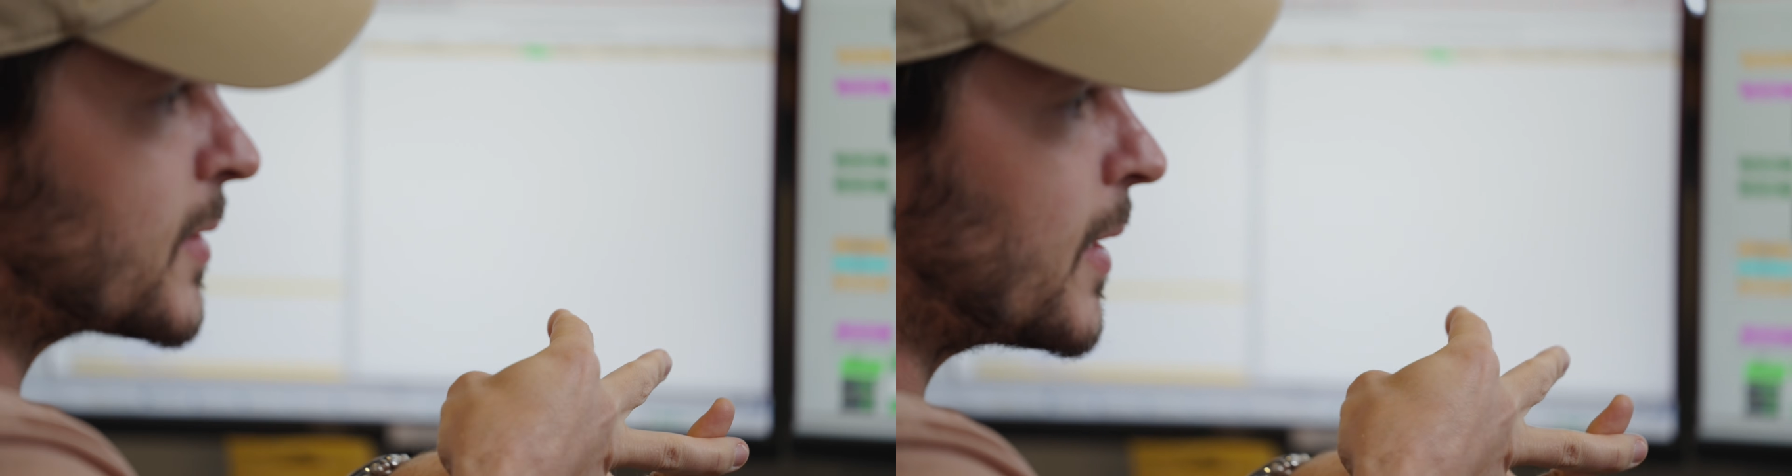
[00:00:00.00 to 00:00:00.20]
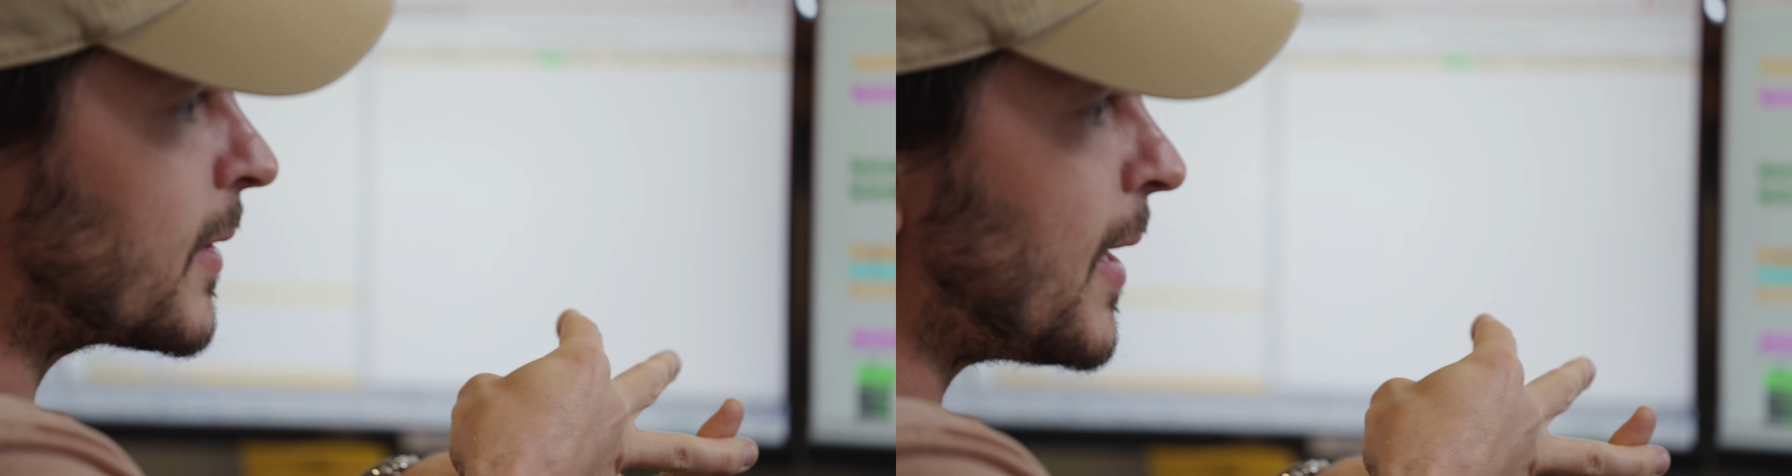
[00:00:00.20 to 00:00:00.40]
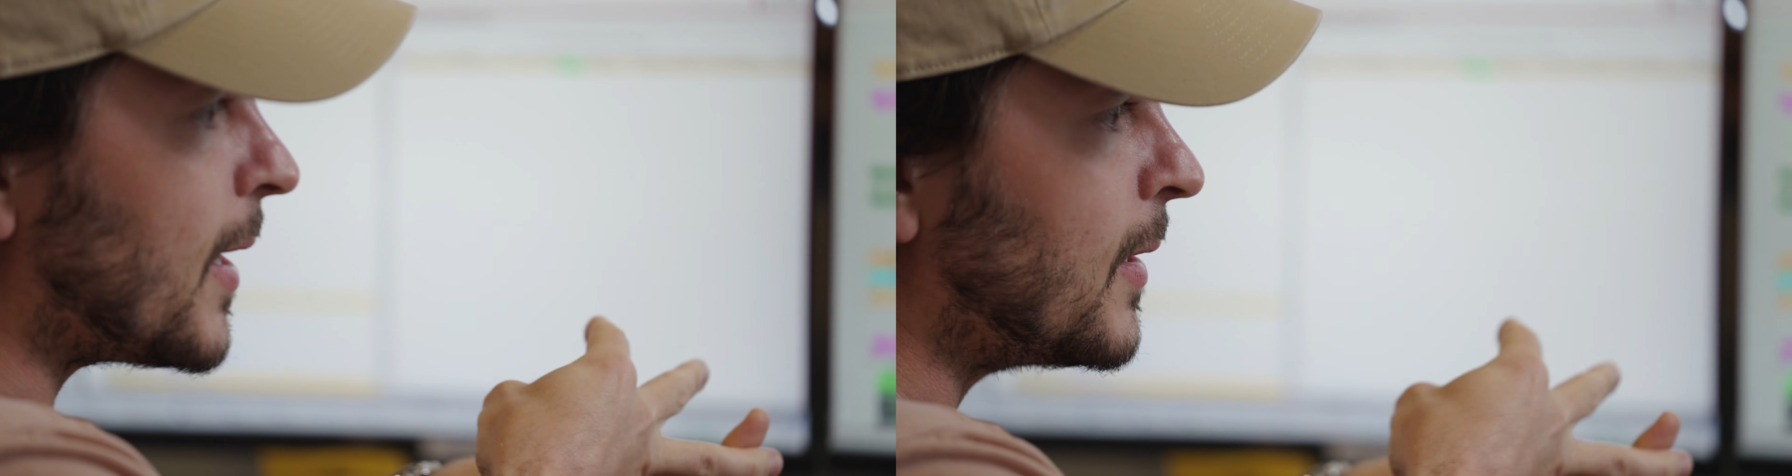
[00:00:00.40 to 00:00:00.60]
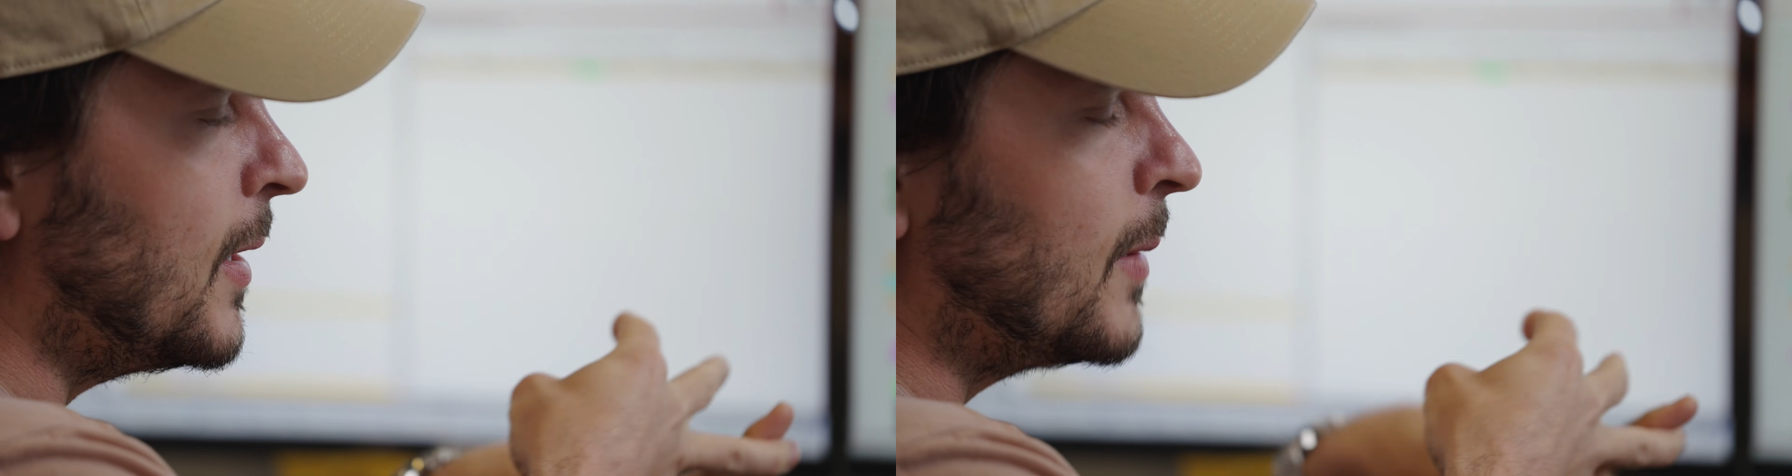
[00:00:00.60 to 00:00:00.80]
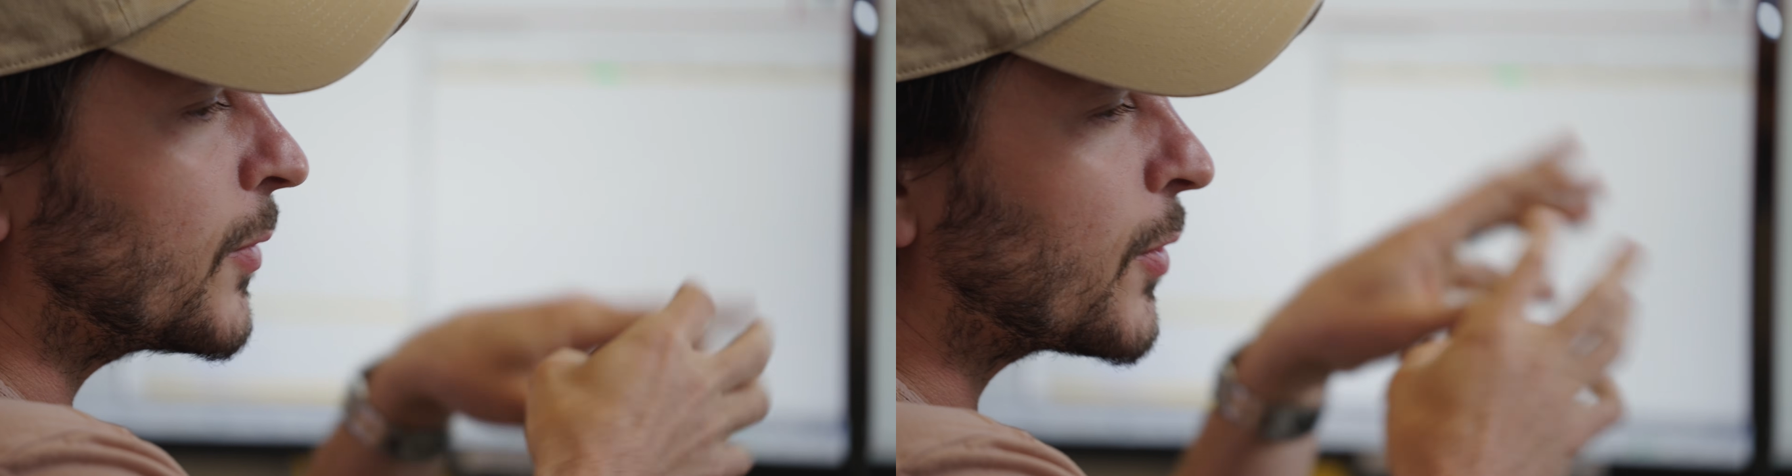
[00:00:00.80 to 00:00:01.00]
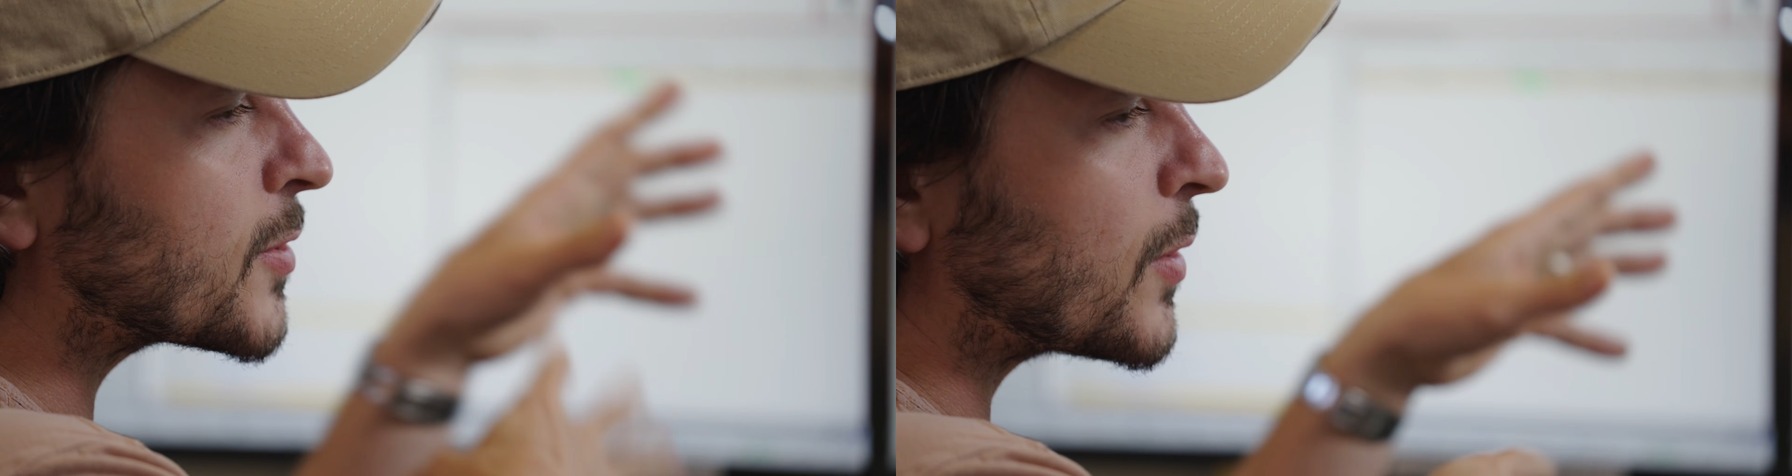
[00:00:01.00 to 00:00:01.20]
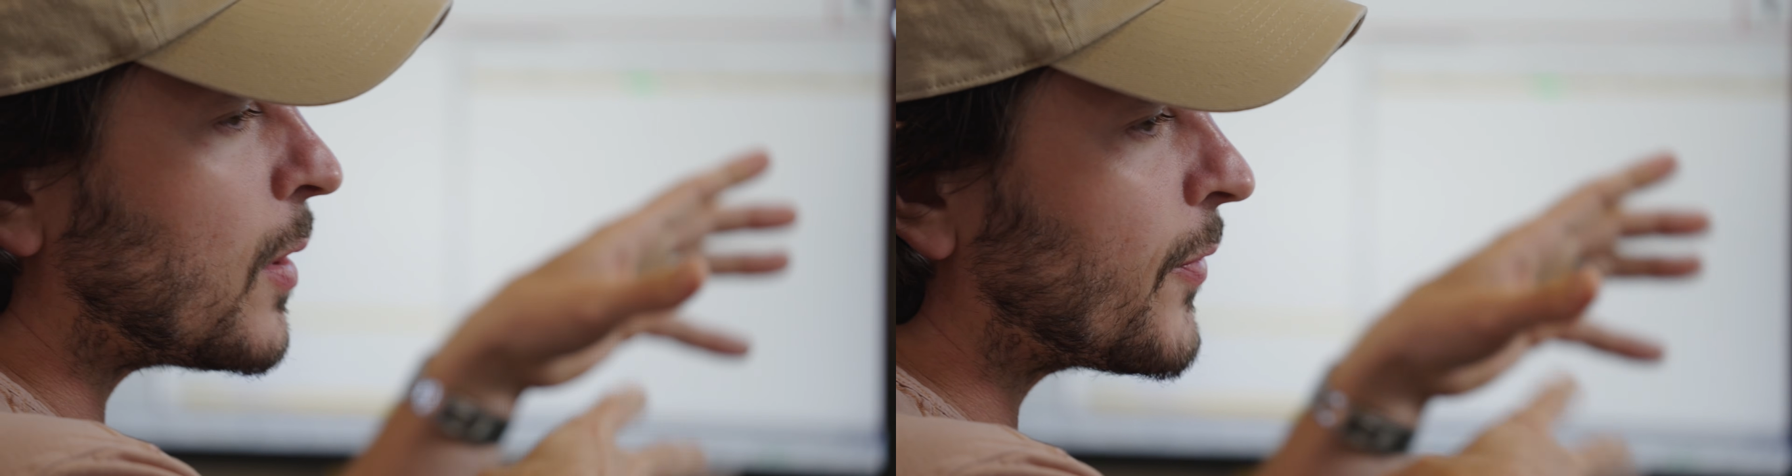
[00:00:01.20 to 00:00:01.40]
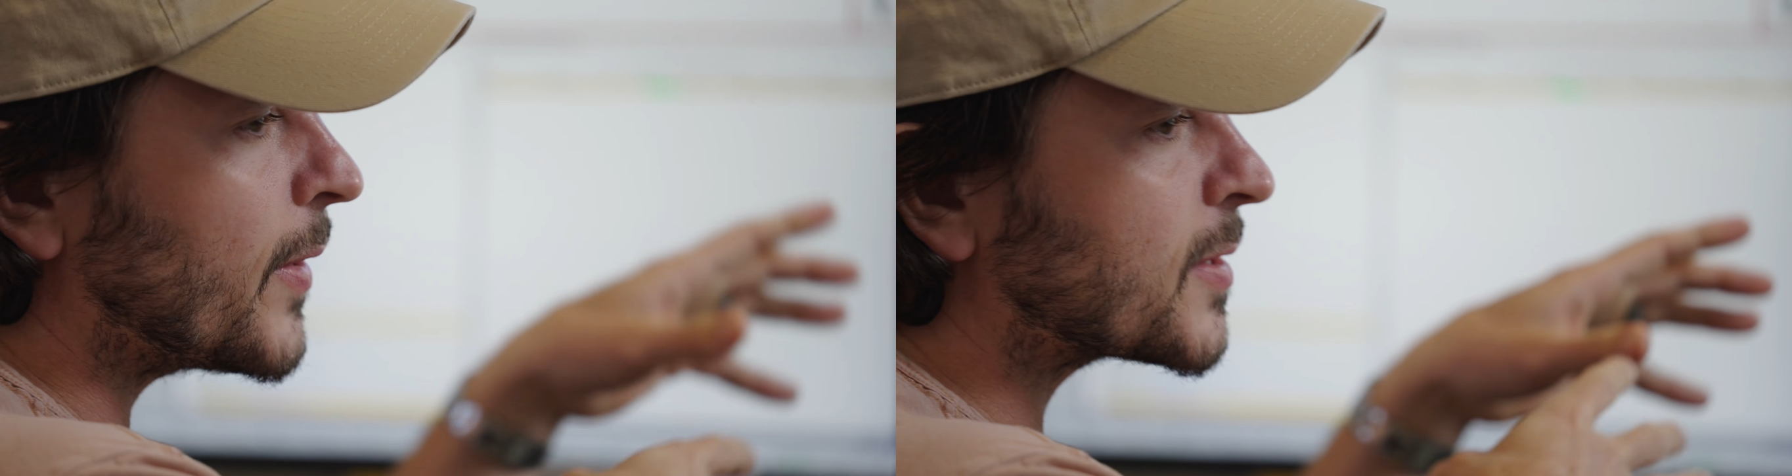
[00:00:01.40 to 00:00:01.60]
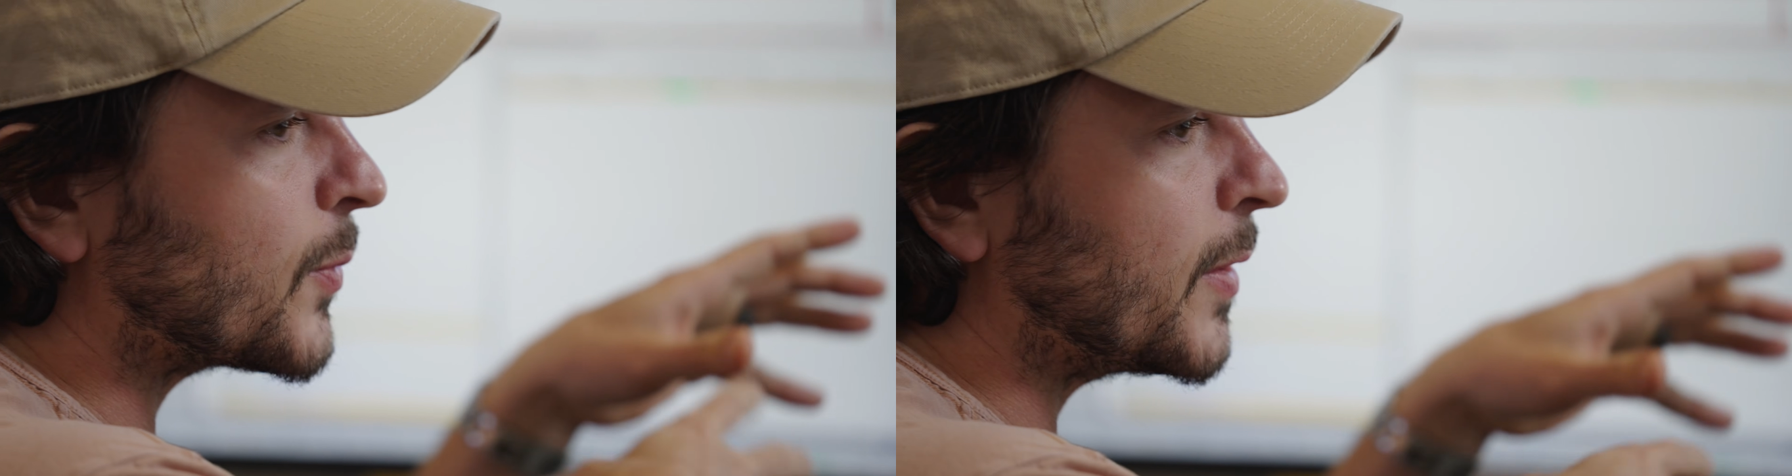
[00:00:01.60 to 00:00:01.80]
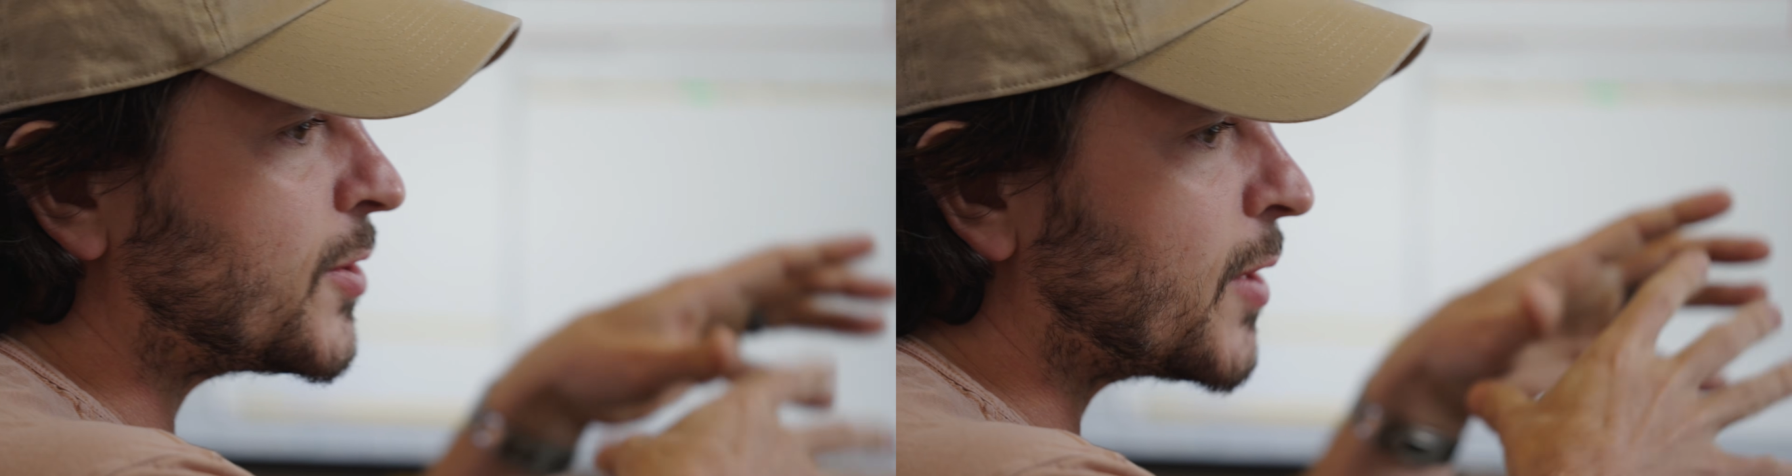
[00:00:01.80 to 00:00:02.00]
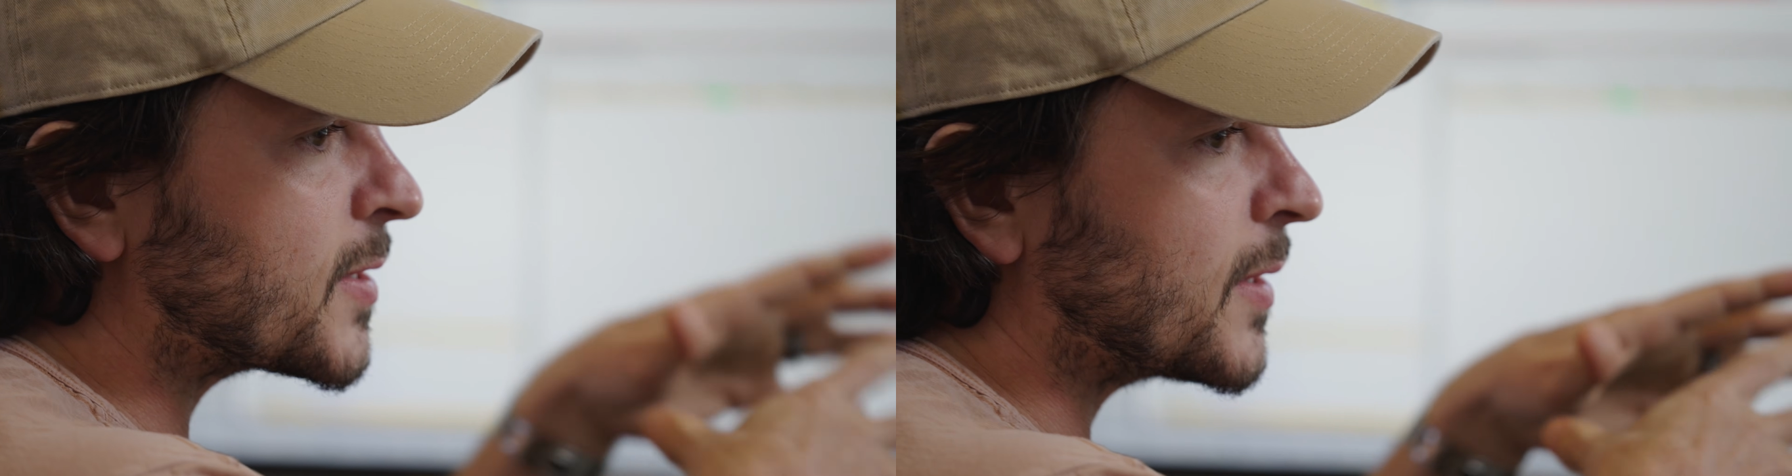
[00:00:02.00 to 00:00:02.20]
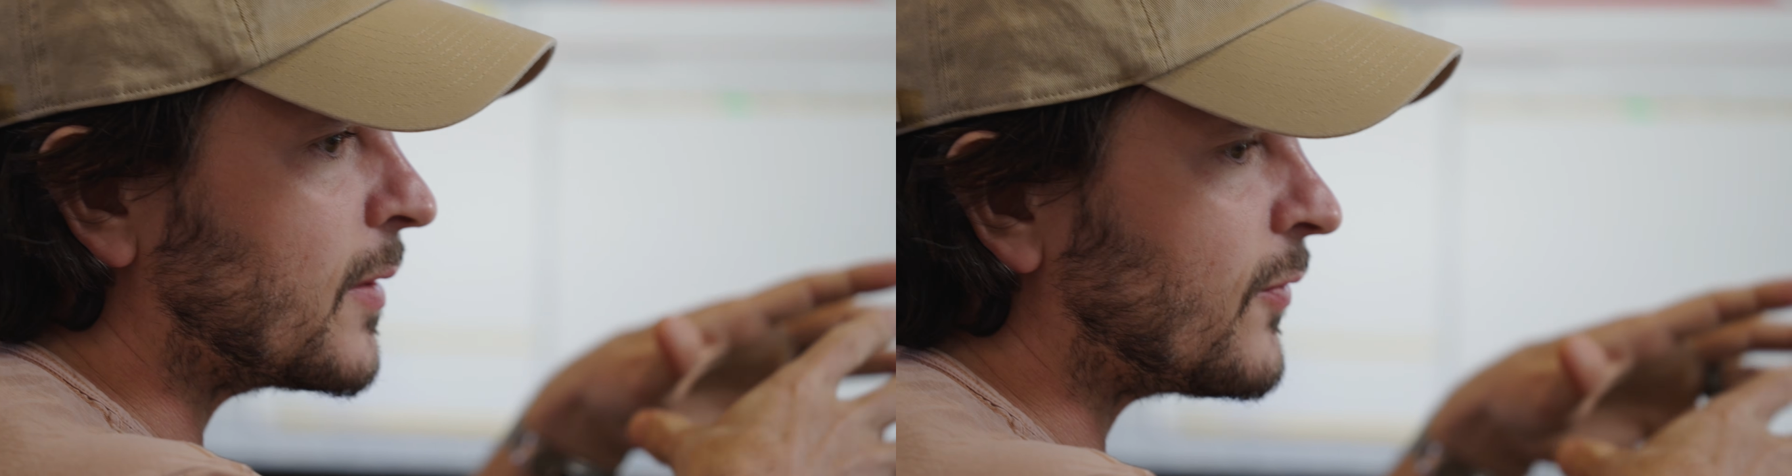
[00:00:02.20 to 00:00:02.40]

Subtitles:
like that. Those are all things that we adjust on the